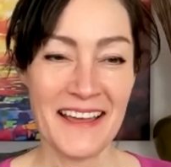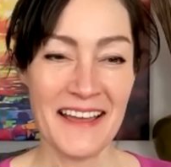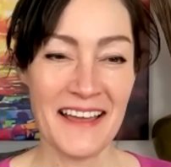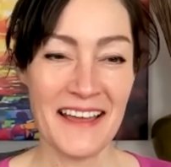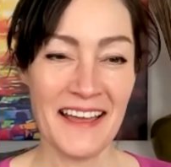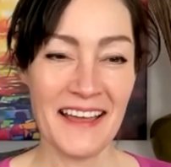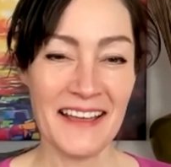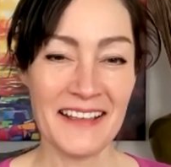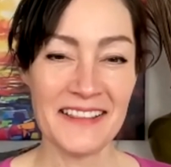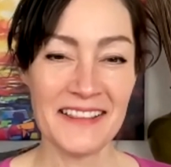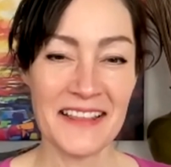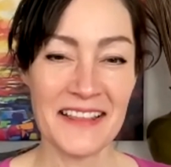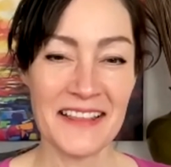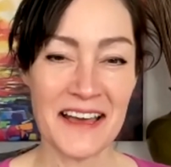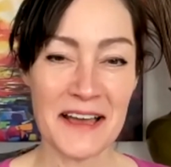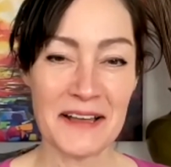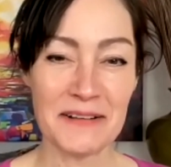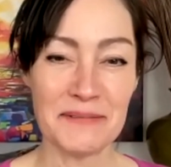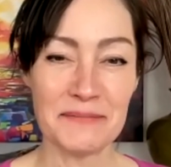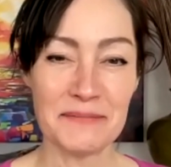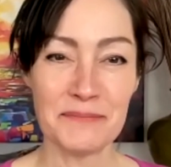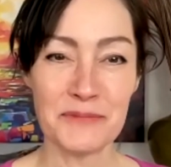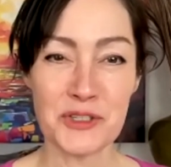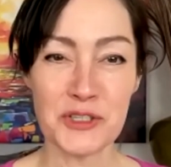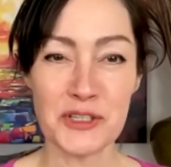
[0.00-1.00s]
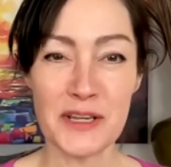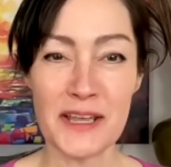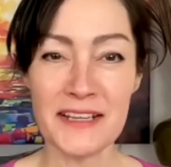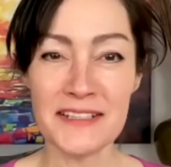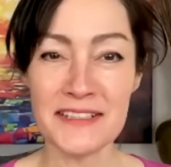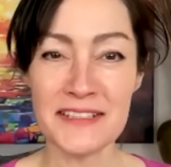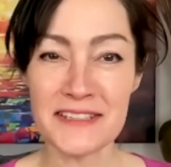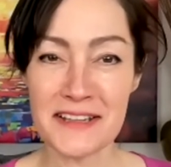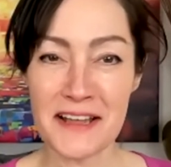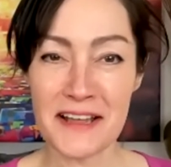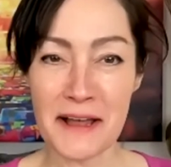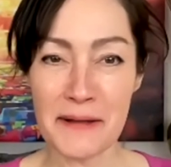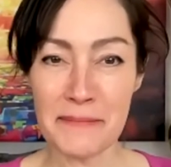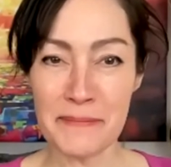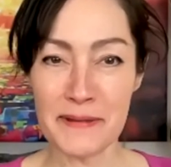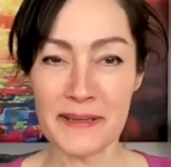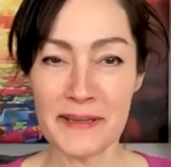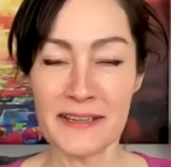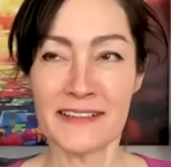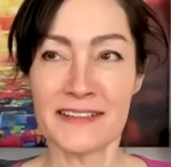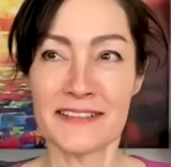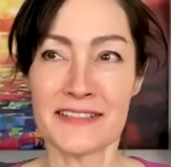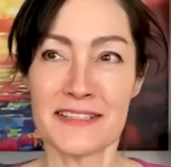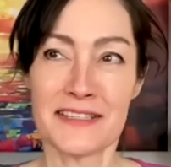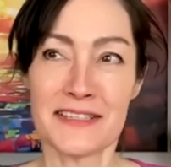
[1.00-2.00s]
And today's
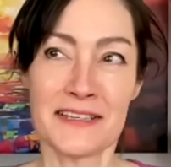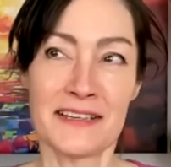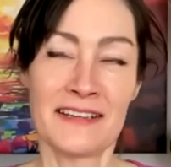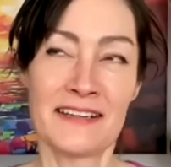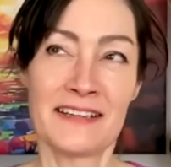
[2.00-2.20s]
topic is,